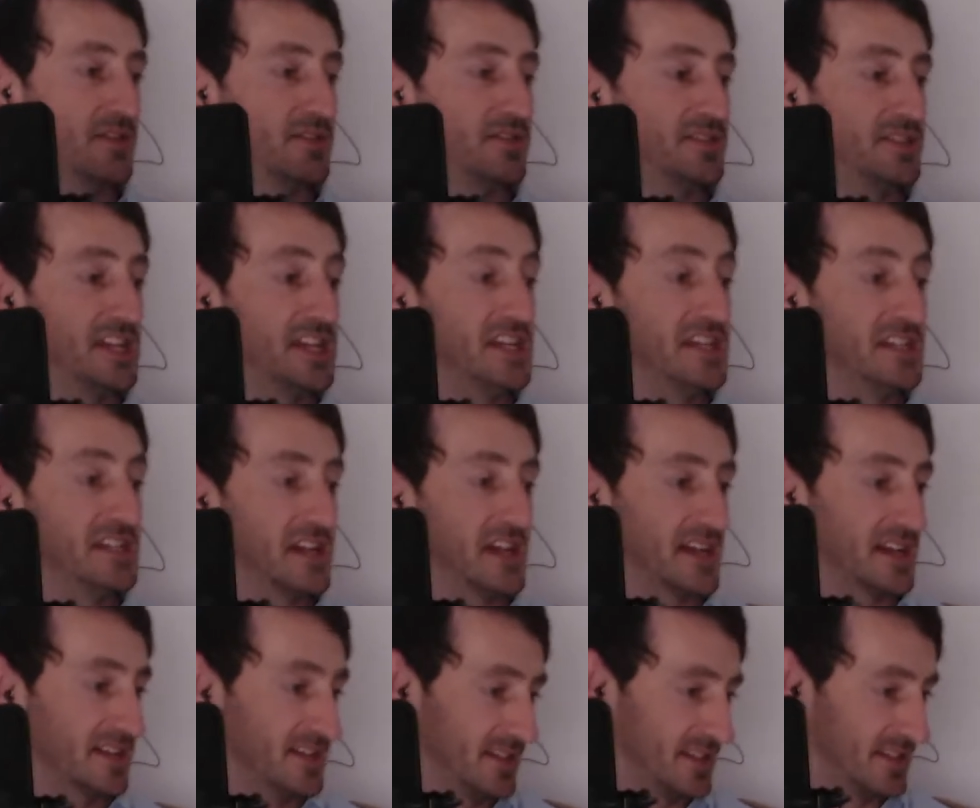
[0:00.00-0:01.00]

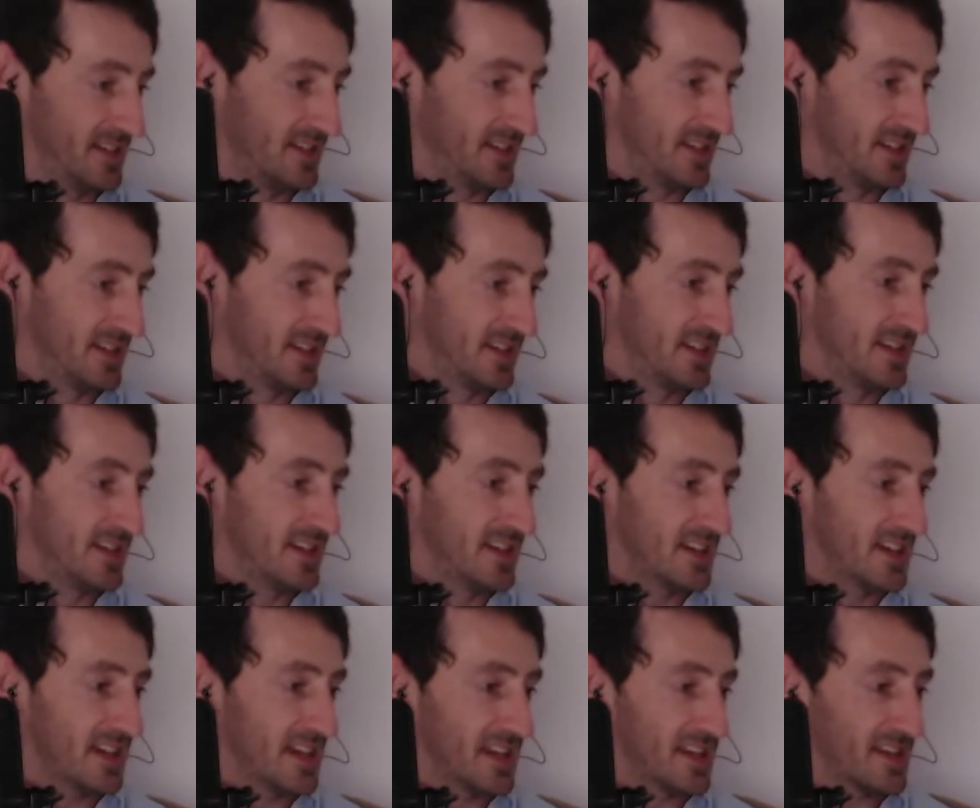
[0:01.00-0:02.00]
Ginger
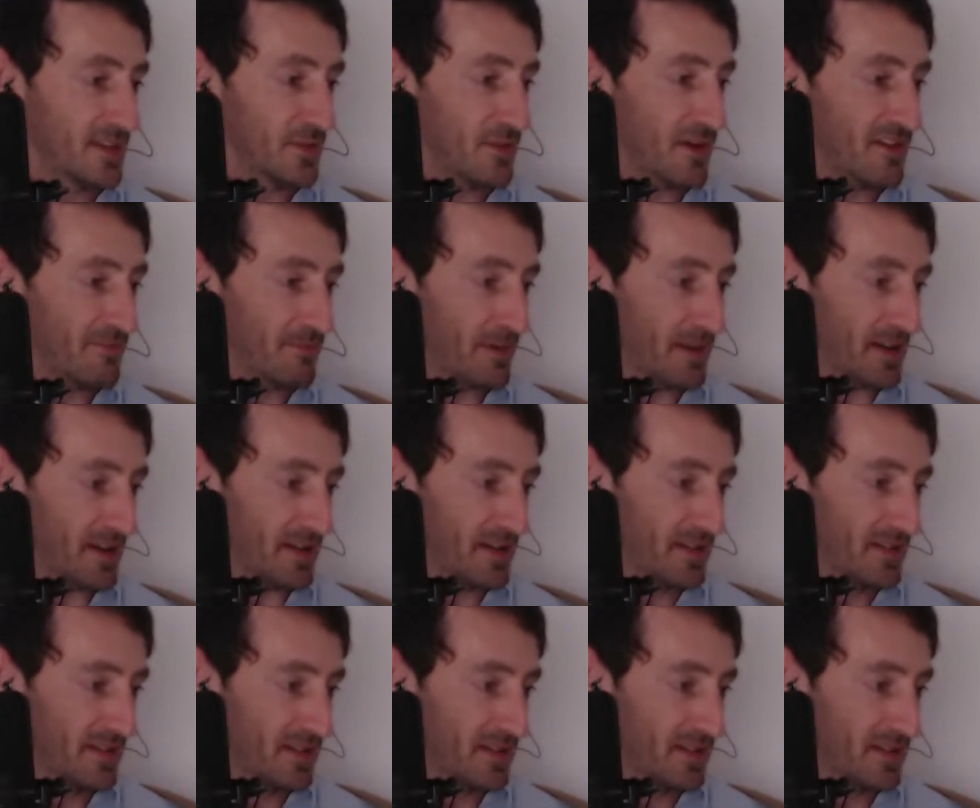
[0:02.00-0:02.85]
in the rough bar.